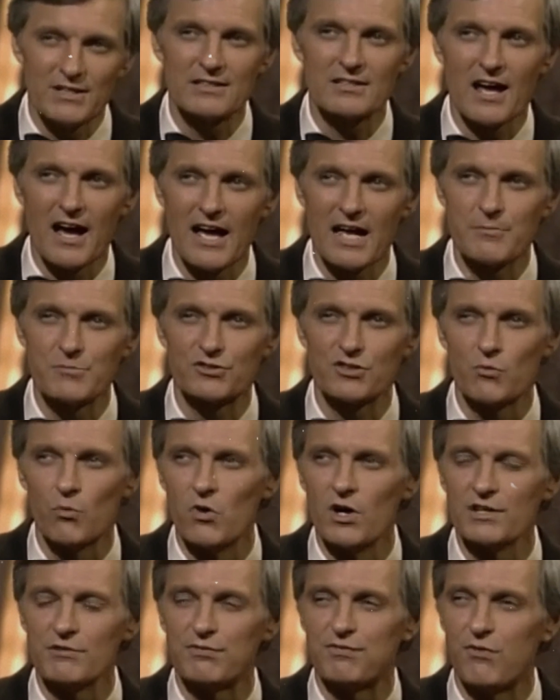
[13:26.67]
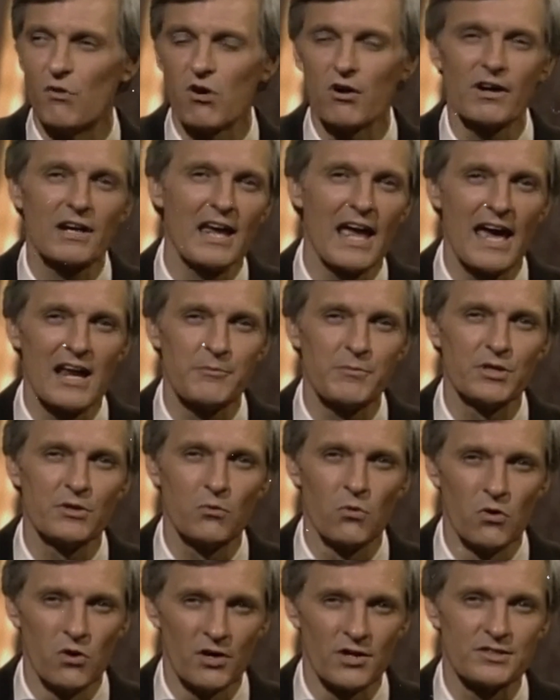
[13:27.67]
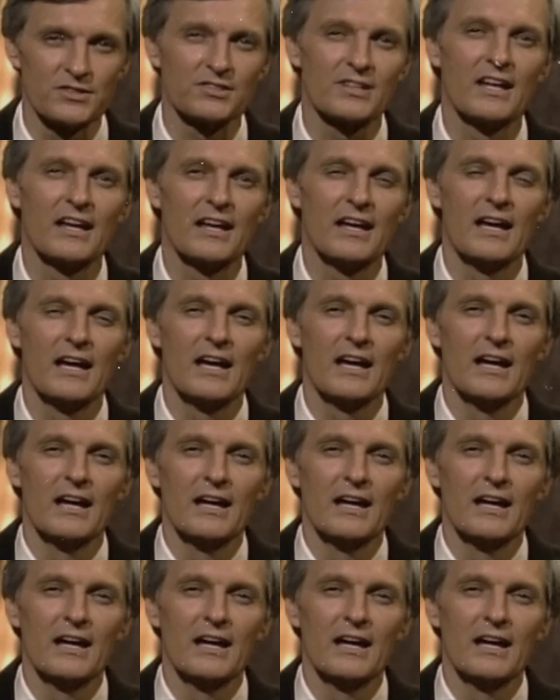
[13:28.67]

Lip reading: and burnout. He taped an entire episode in